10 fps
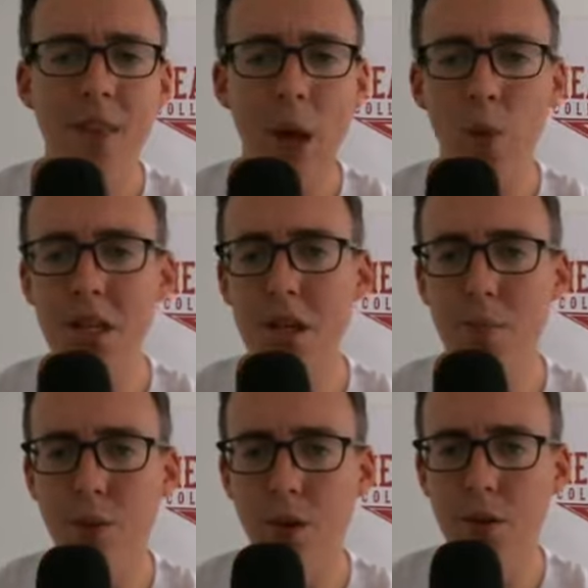it wasn't
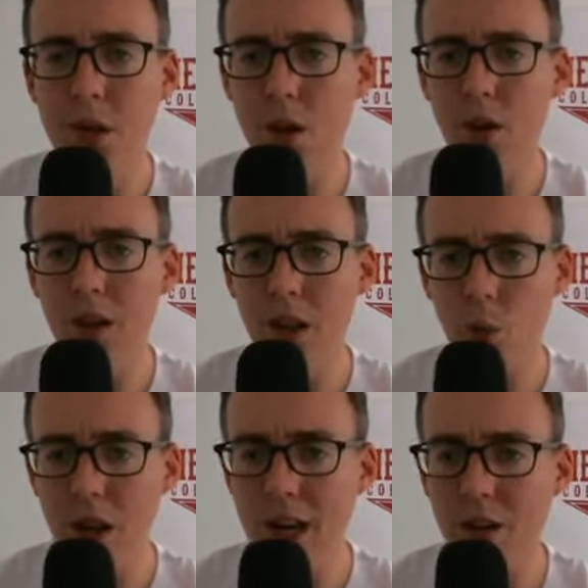approved early in the
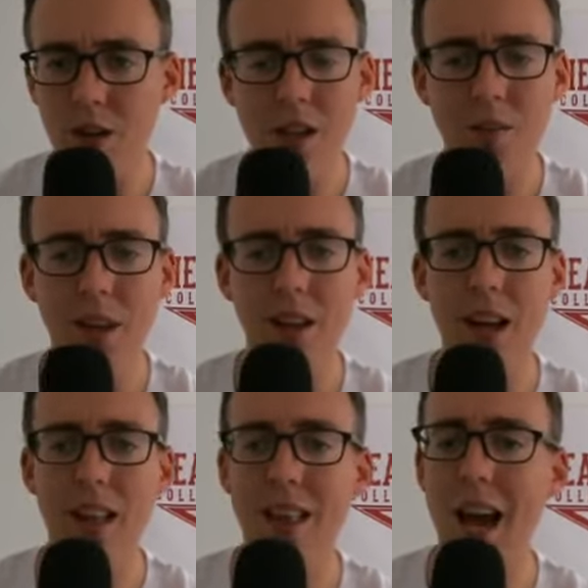week or something
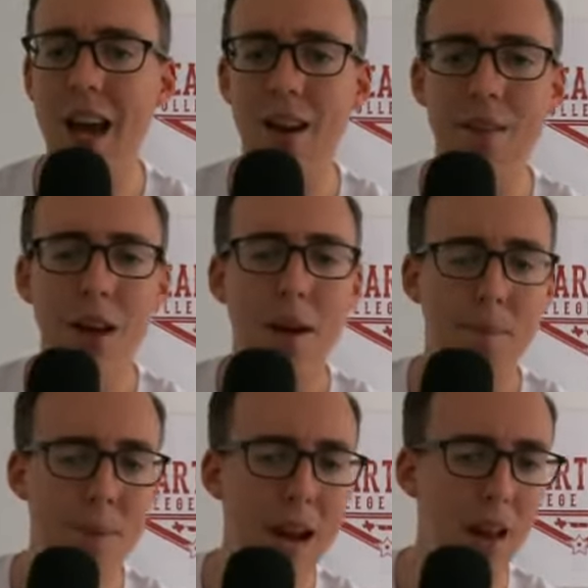like that, and
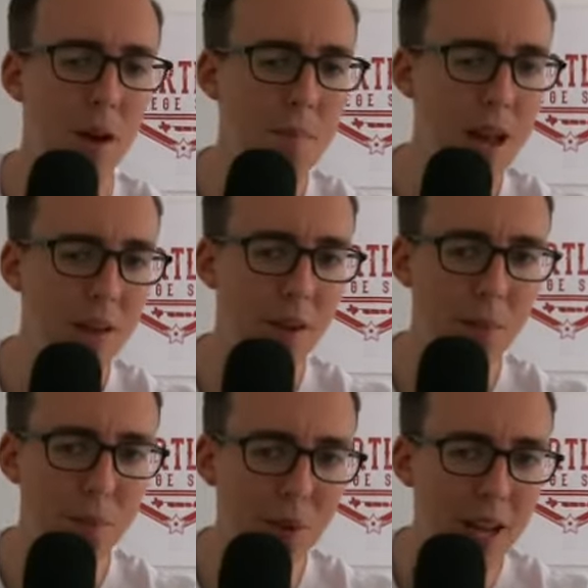Baylor may have
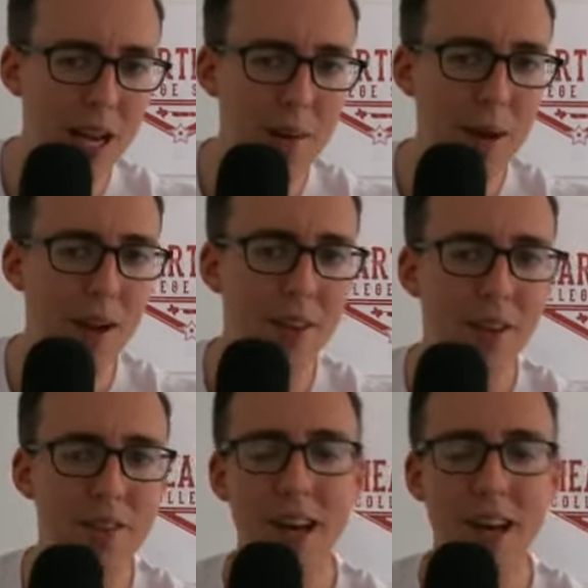complained about this.